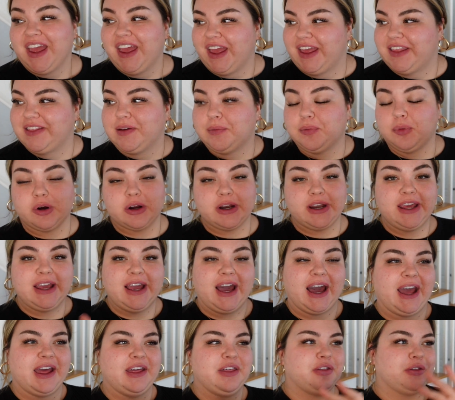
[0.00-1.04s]
In the morning,
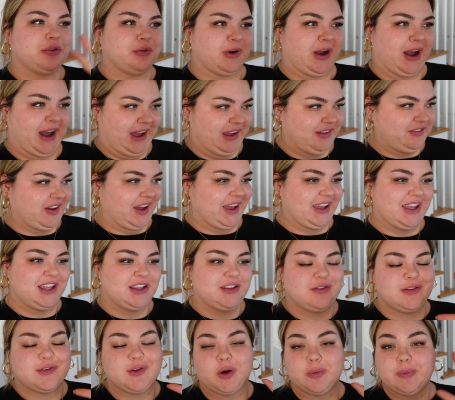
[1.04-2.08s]
I thrive. I get
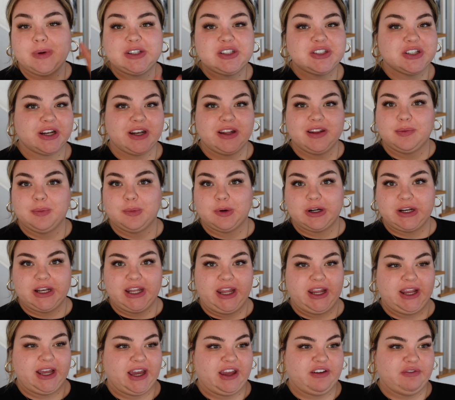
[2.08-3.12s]
so much done in the
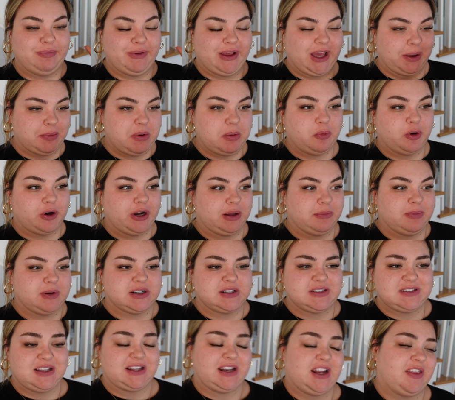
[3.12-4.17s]
morning. I've become a morning
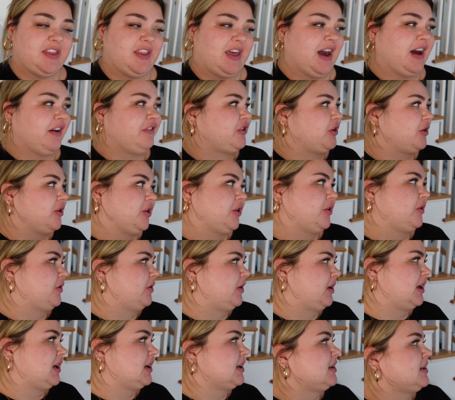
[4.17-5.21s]
person. In the
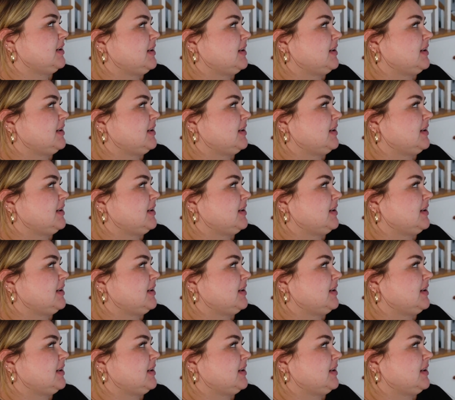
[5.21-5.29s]
afternoon,